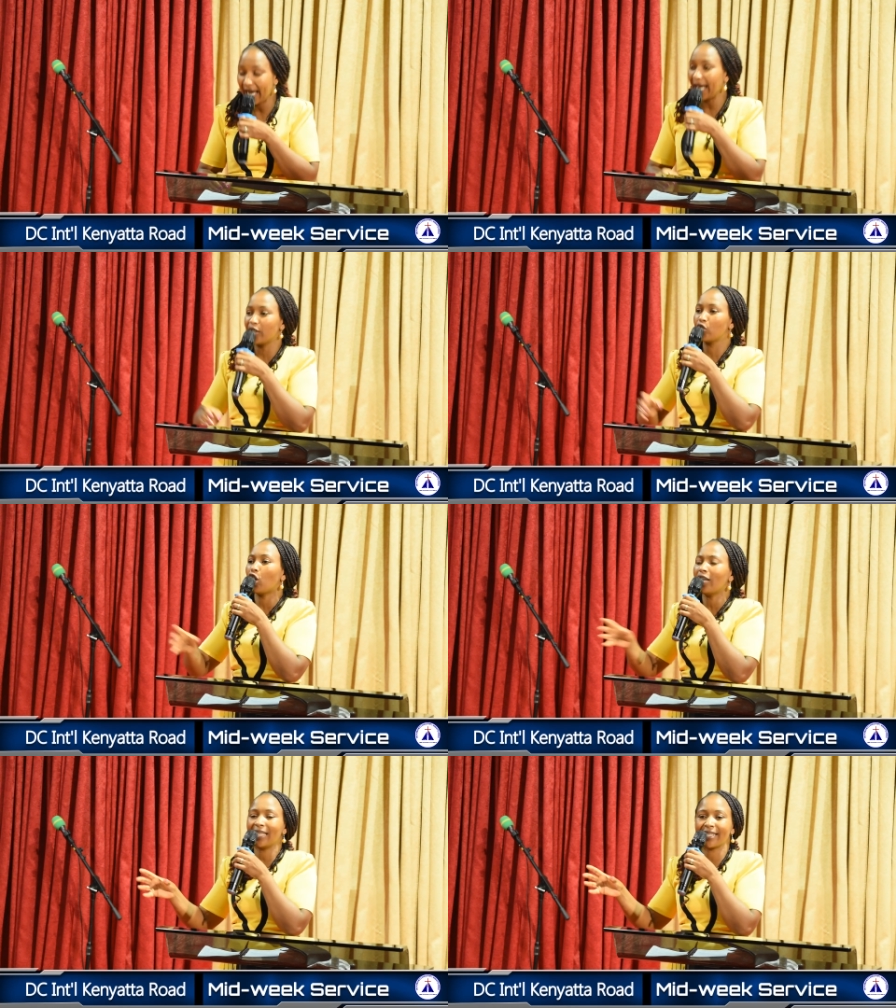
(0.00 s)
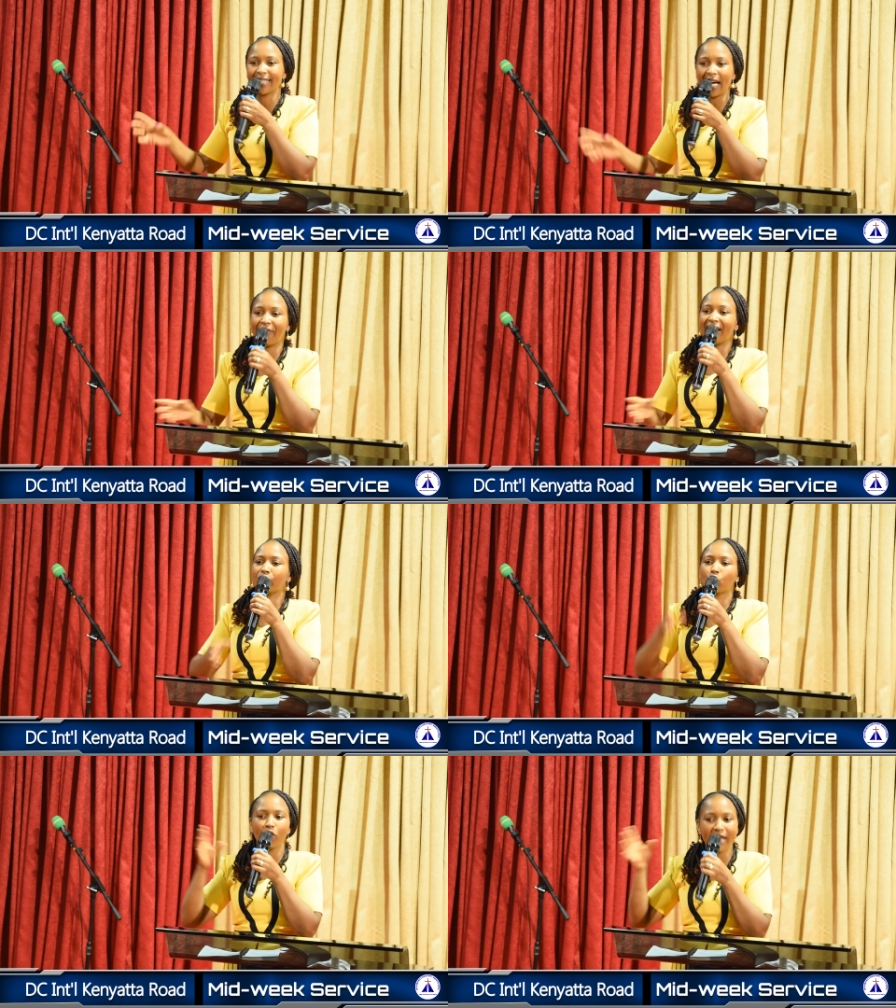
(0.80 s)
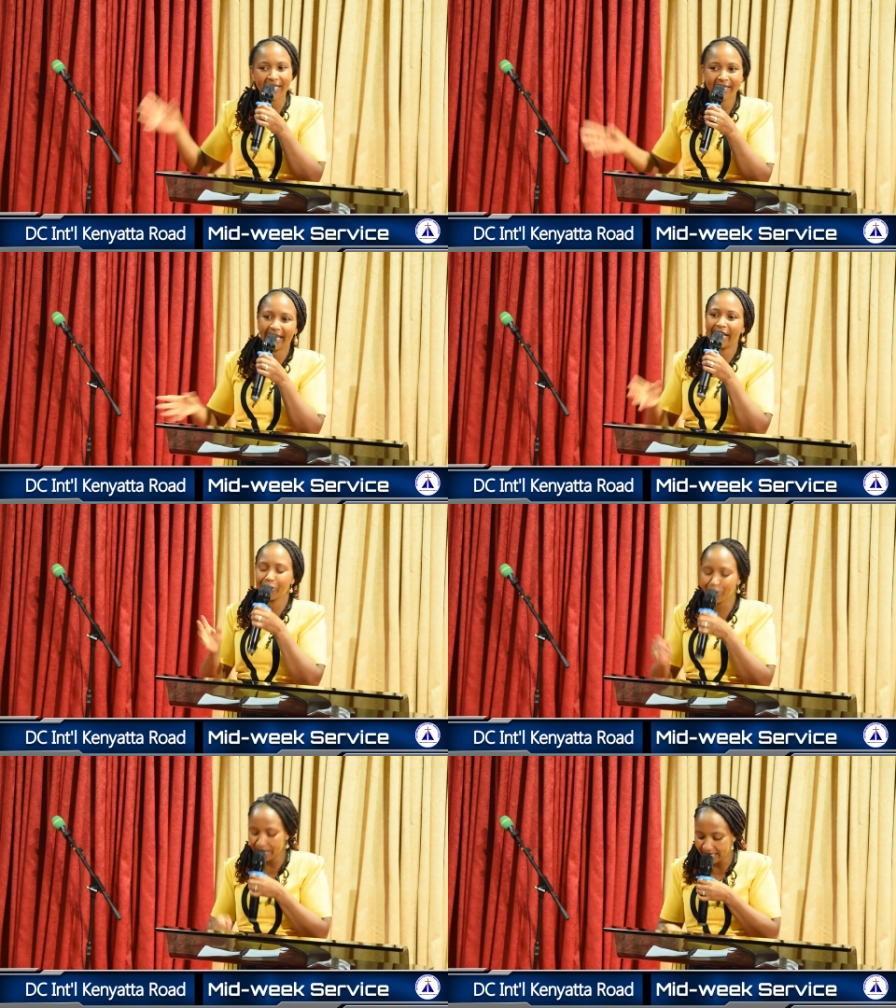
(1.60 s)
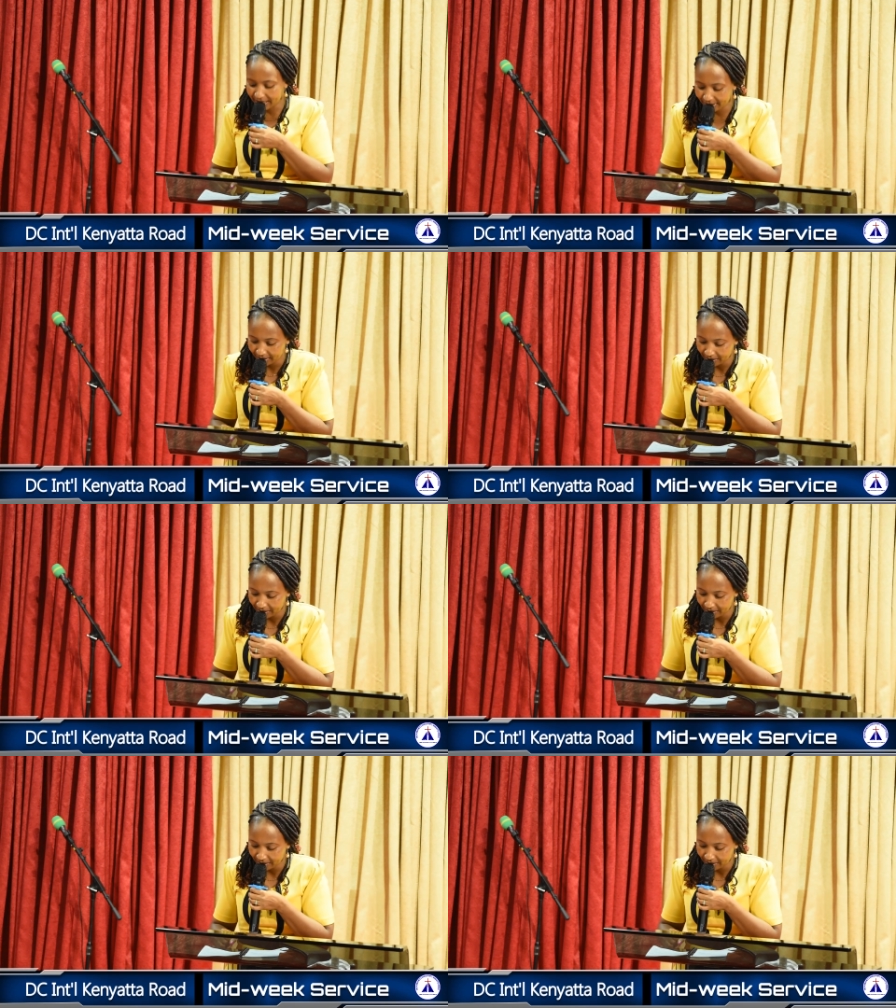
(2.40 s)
and told his servants to eat and drink.